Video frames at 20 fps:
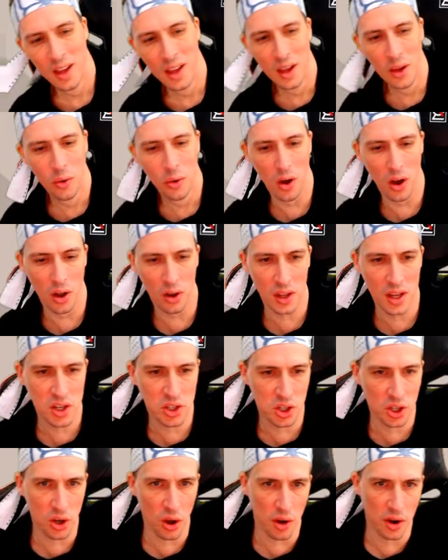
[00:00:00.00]
Well, at
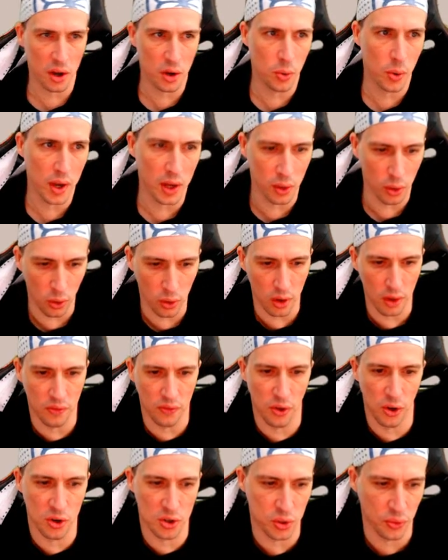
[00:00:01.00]
least you got a quick look at
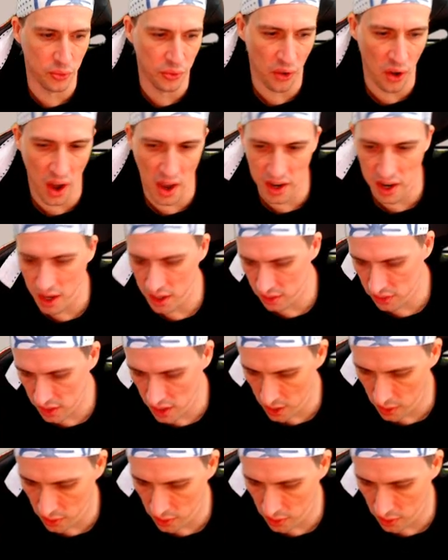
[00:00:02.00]
Virtua Fighter. There